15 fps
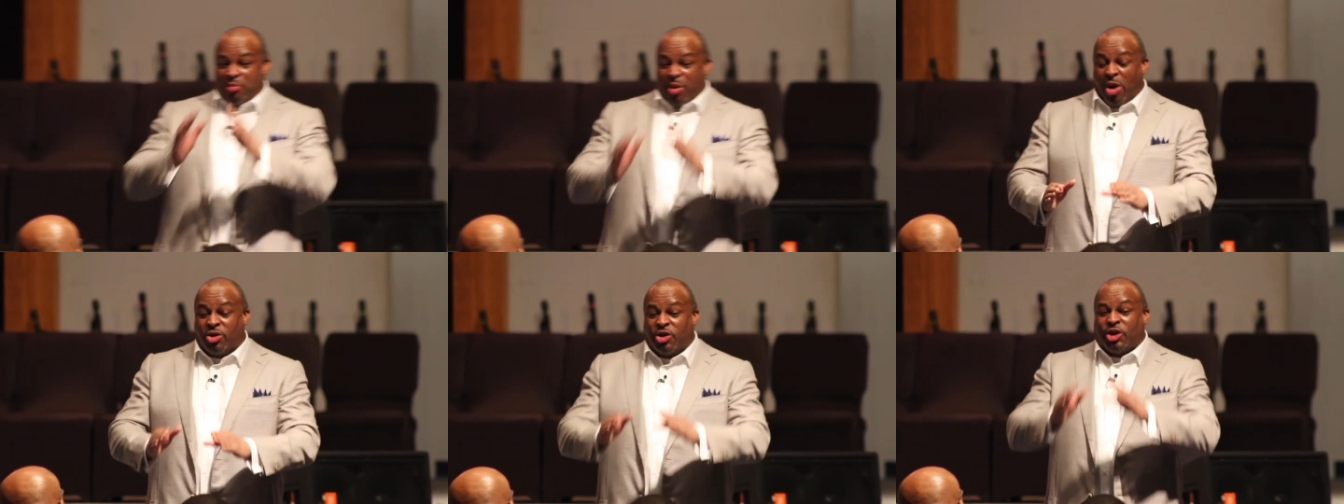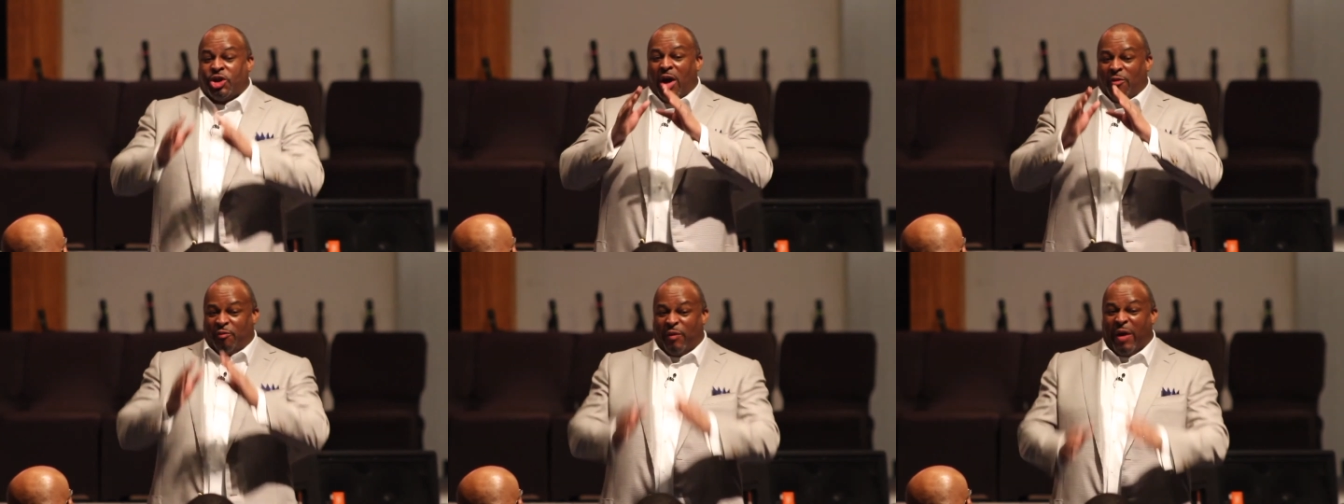put
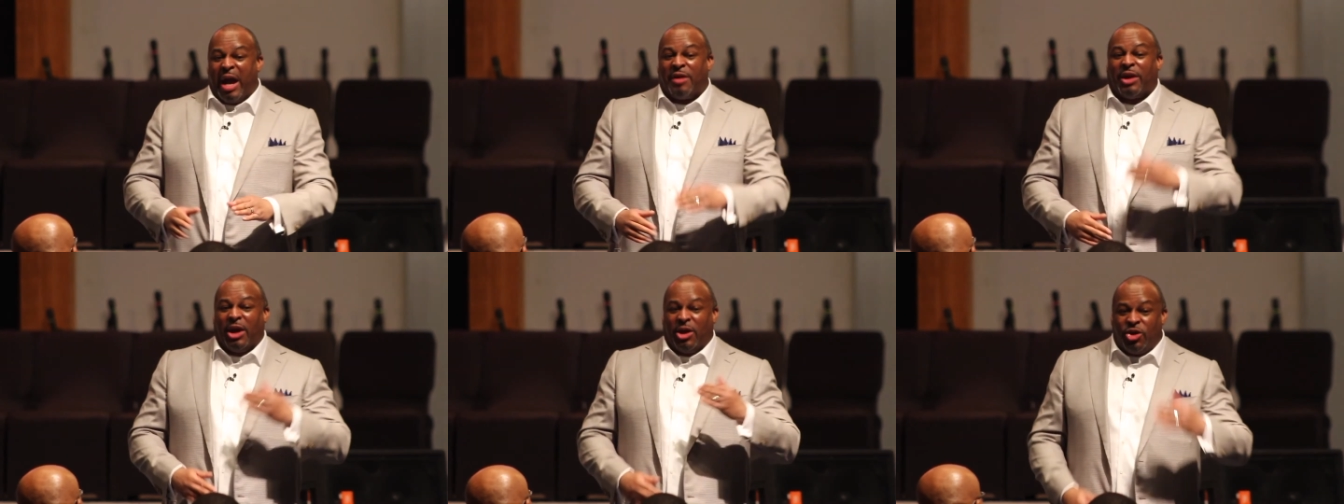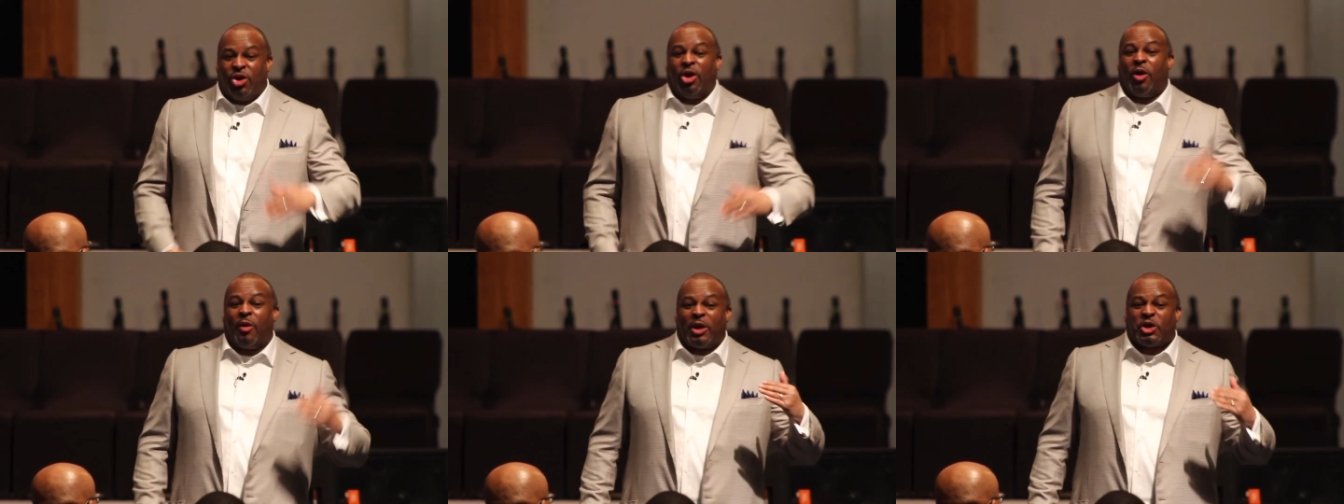your faith in
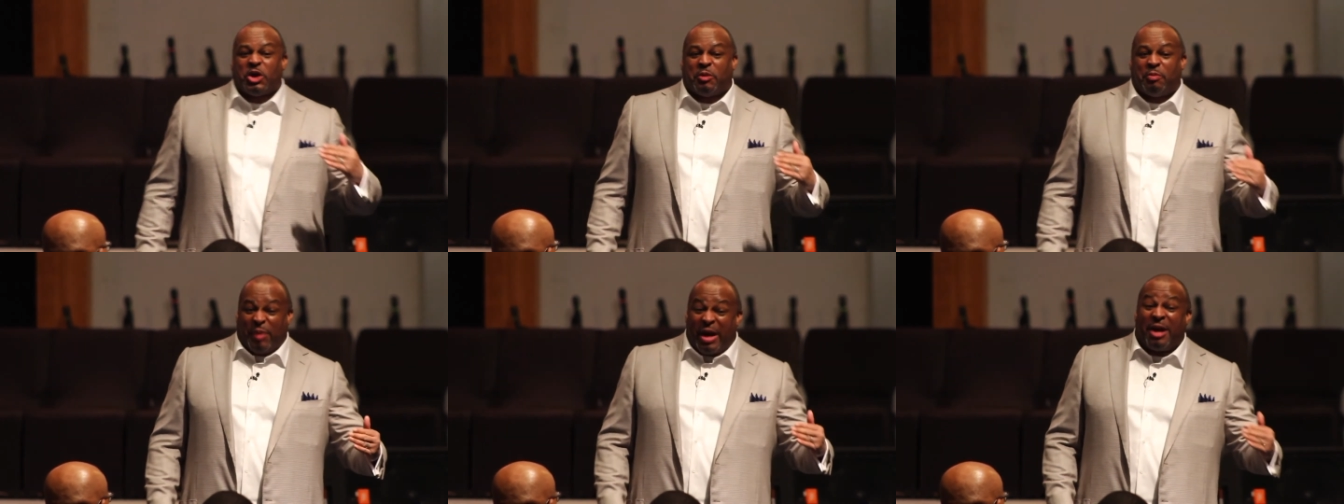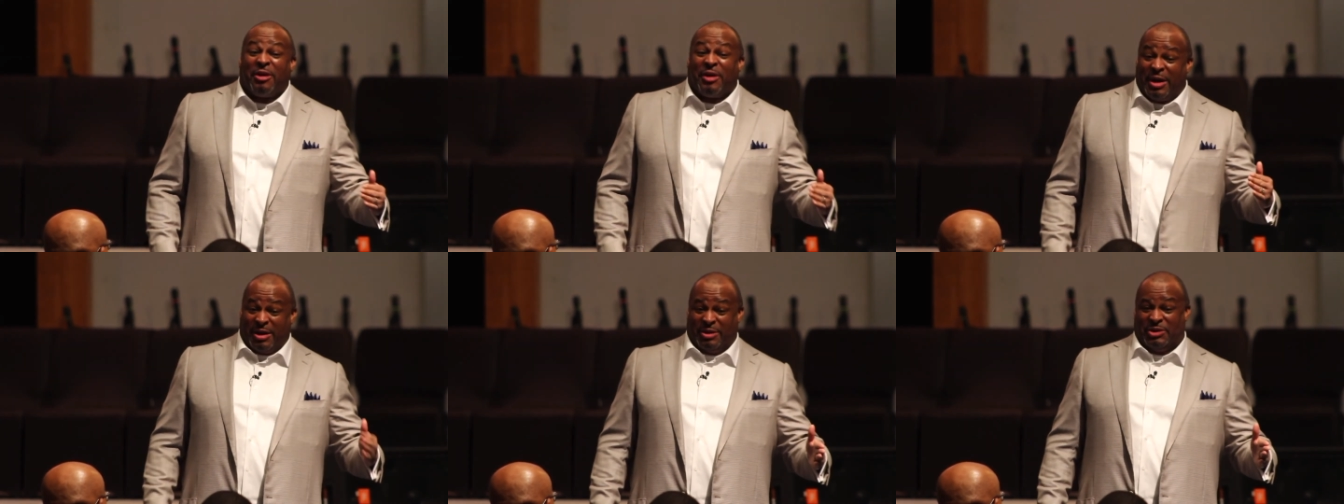your
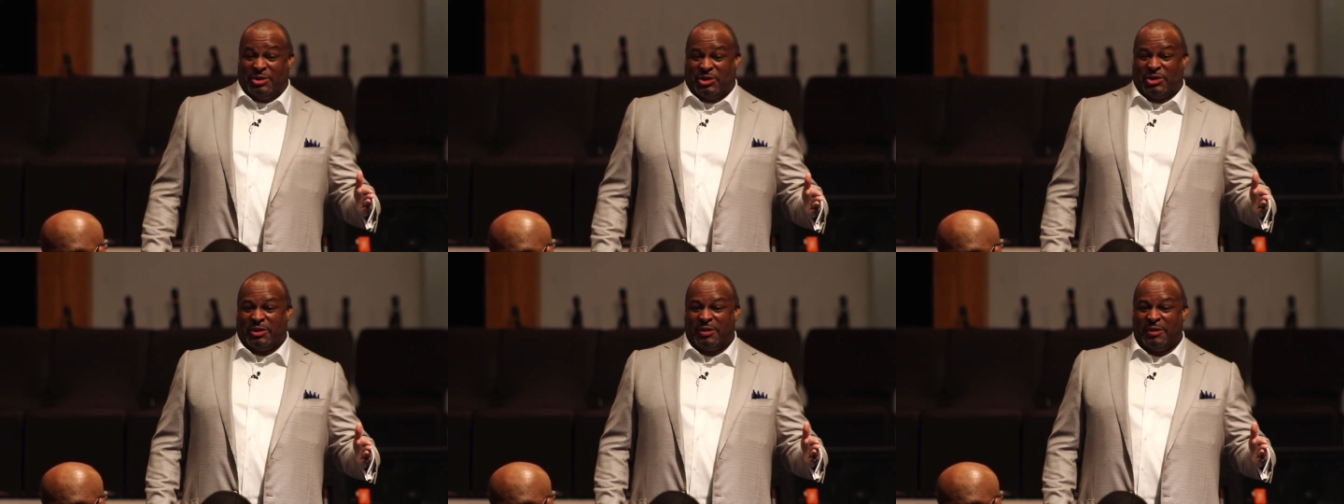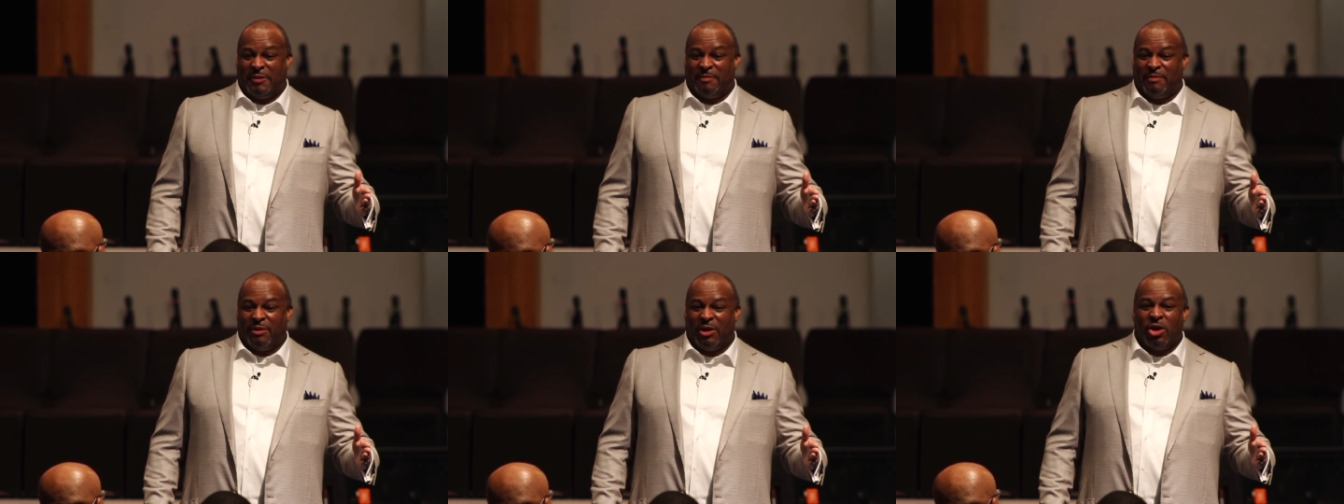experience,
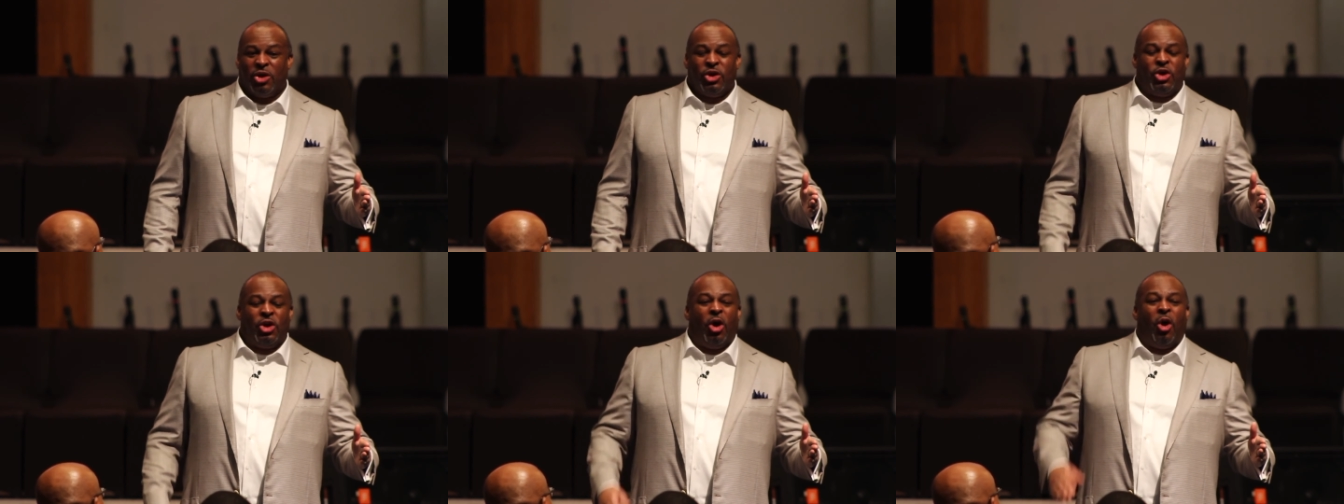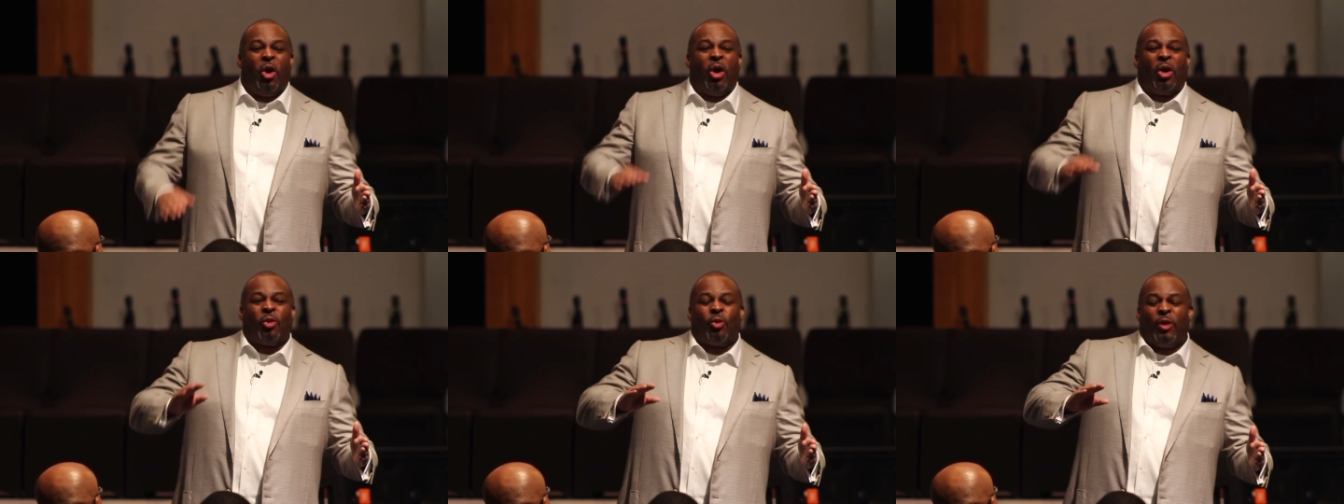you're
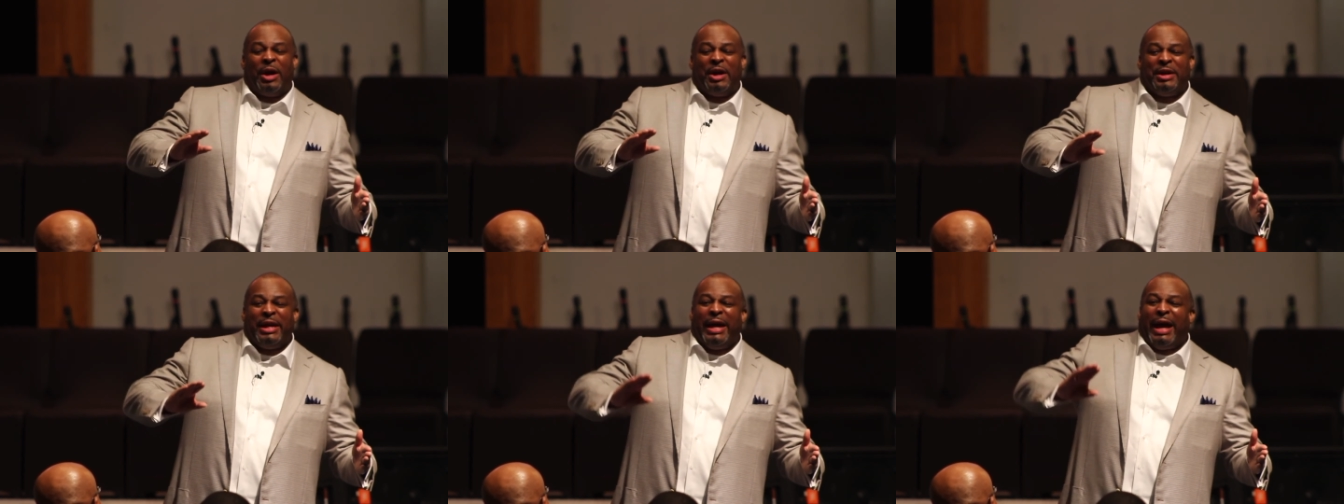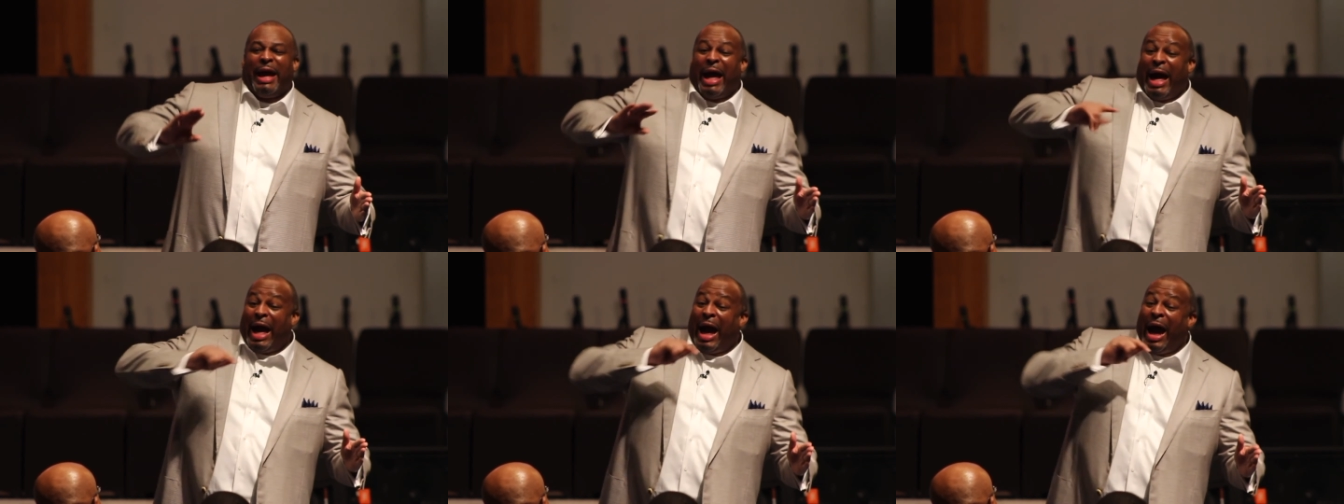already
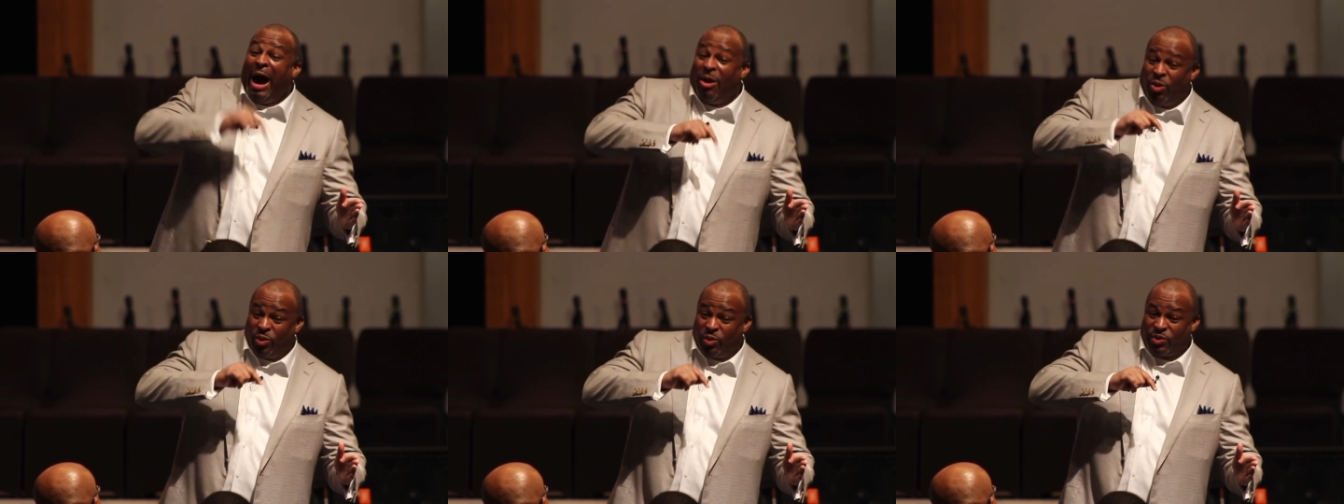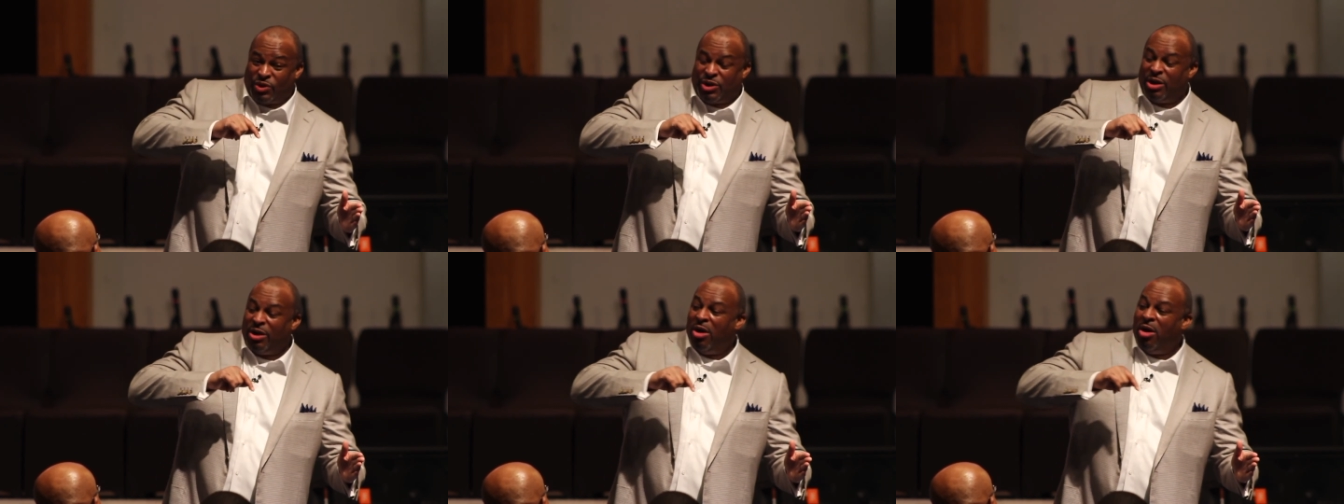out